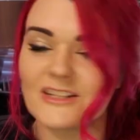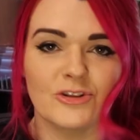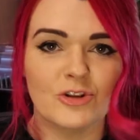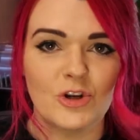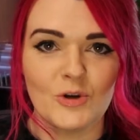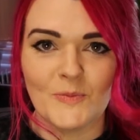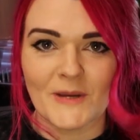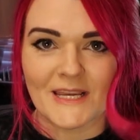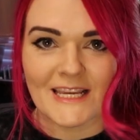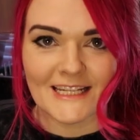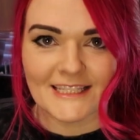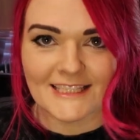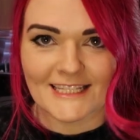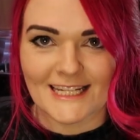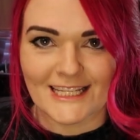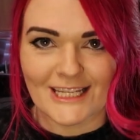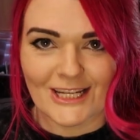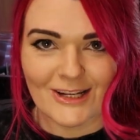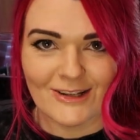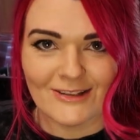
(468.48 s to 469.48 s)
is to be
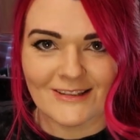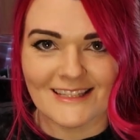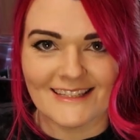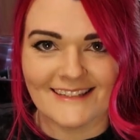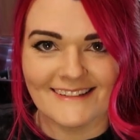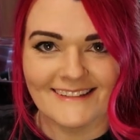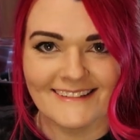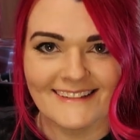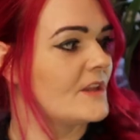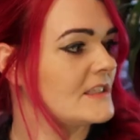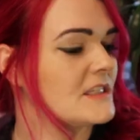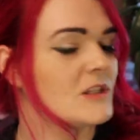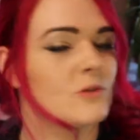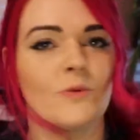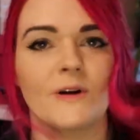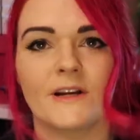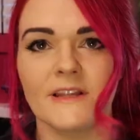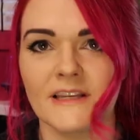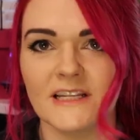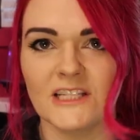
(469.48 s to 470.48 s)
continued. This
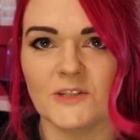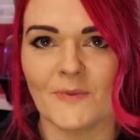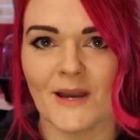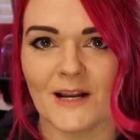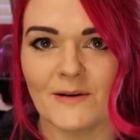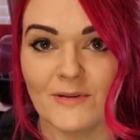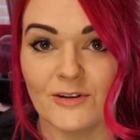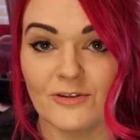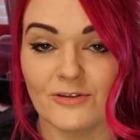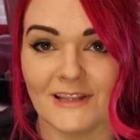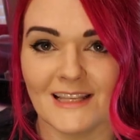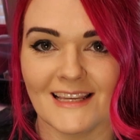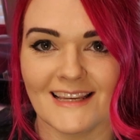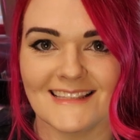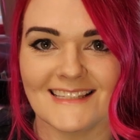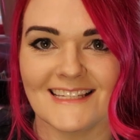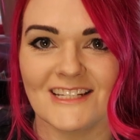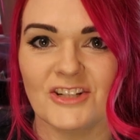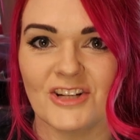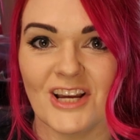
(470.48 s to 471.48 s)
is where the experiment really
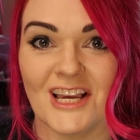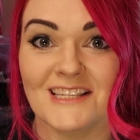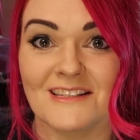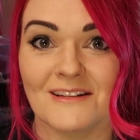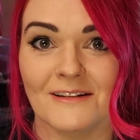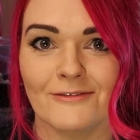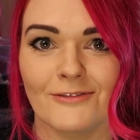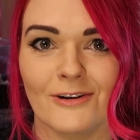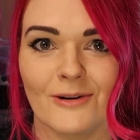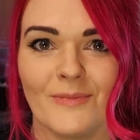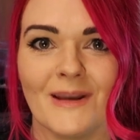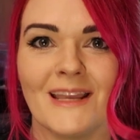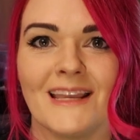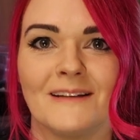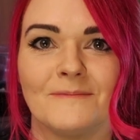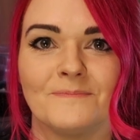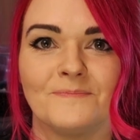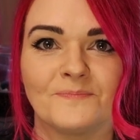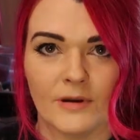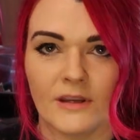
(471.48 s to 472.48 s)
gets interesting for
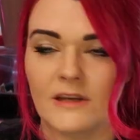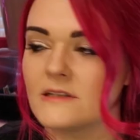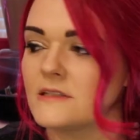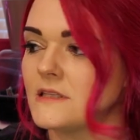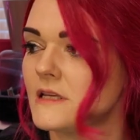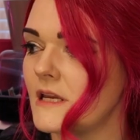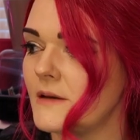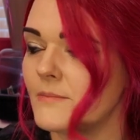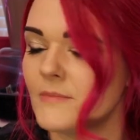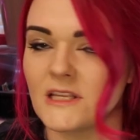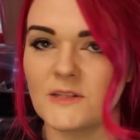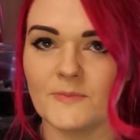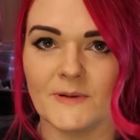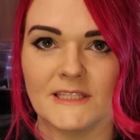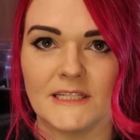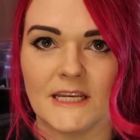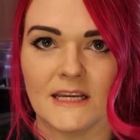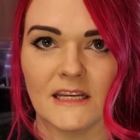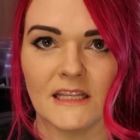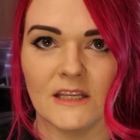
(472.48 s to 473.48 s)
me. Because the heat map's
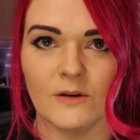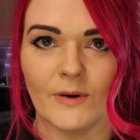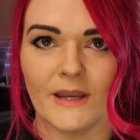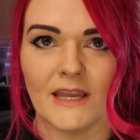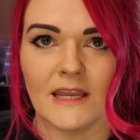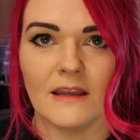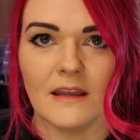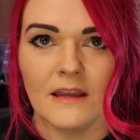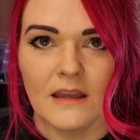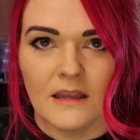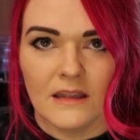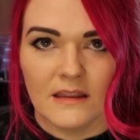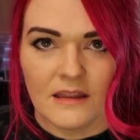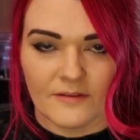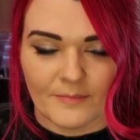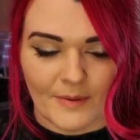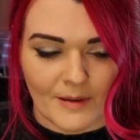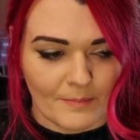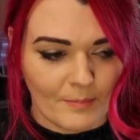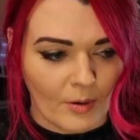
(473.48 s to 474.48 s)
been taken away,
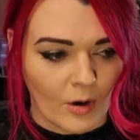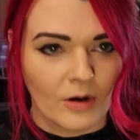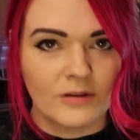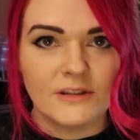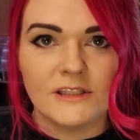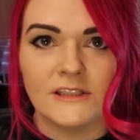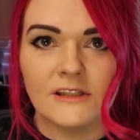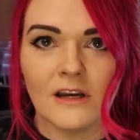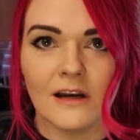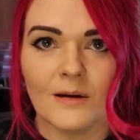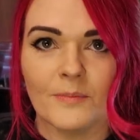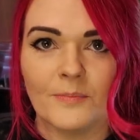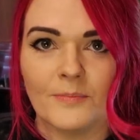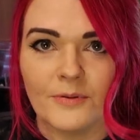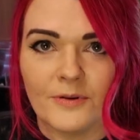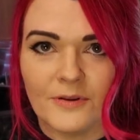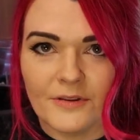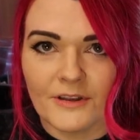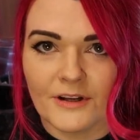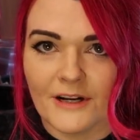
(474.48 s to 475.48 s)
they've been potted up,
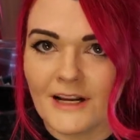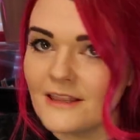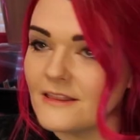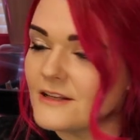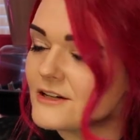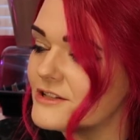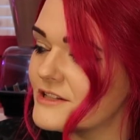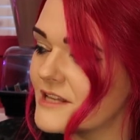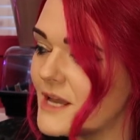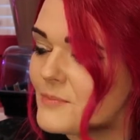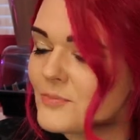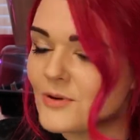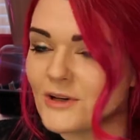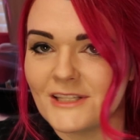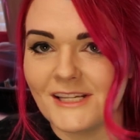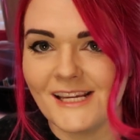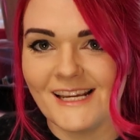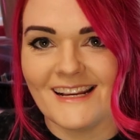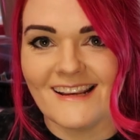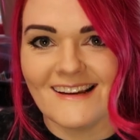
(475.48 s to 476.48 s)
they're in their
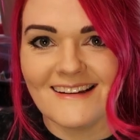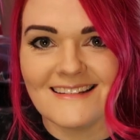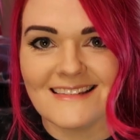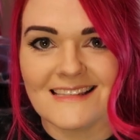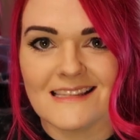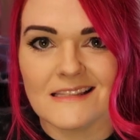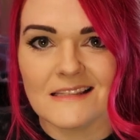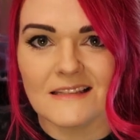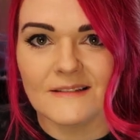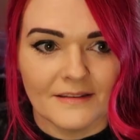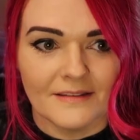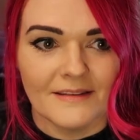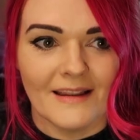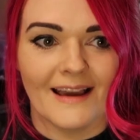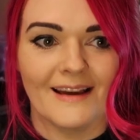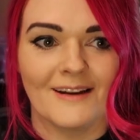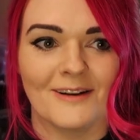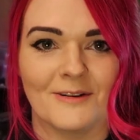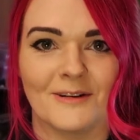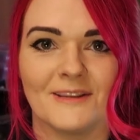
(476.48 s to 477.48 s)
separate areas.
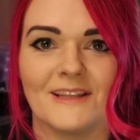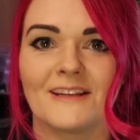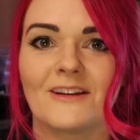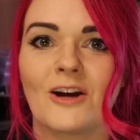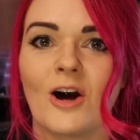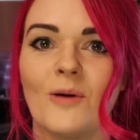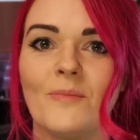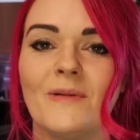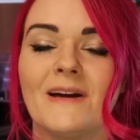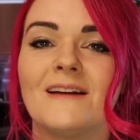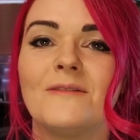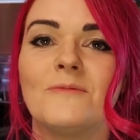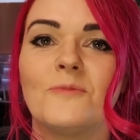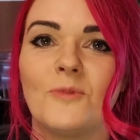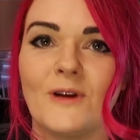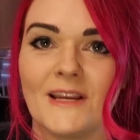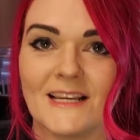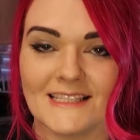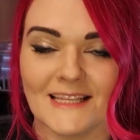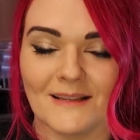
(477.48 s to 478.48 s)
Now, in the coming
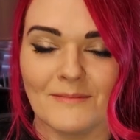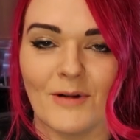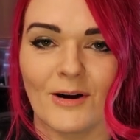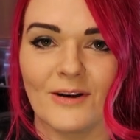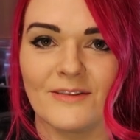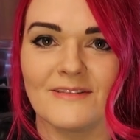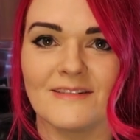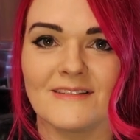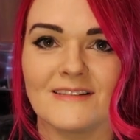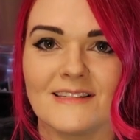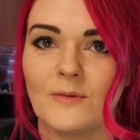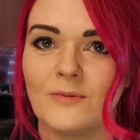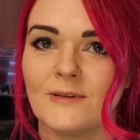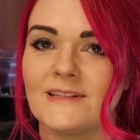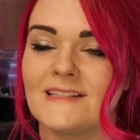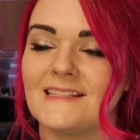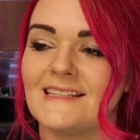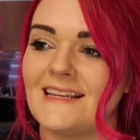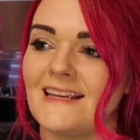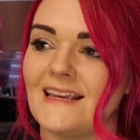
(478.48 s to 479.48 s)
weeks and months, we
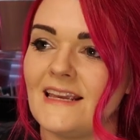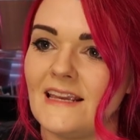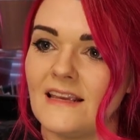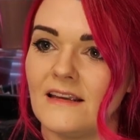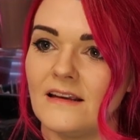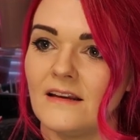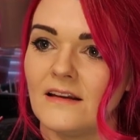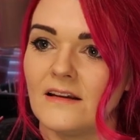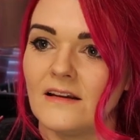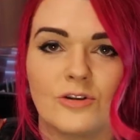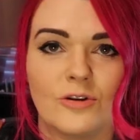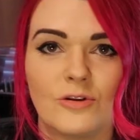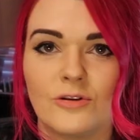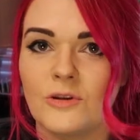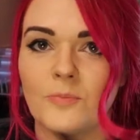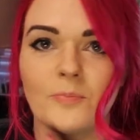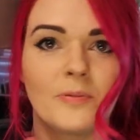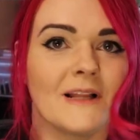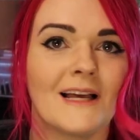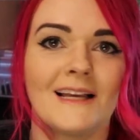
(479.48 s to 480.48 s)
will see, do
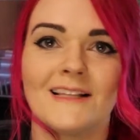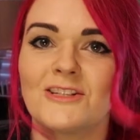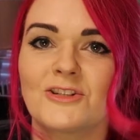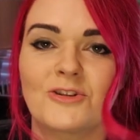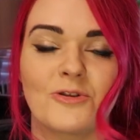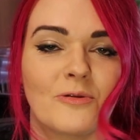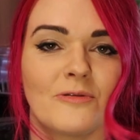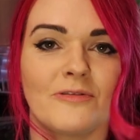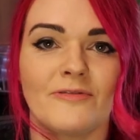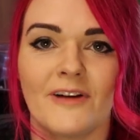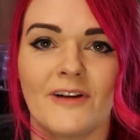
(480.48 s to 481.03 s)
the plants grow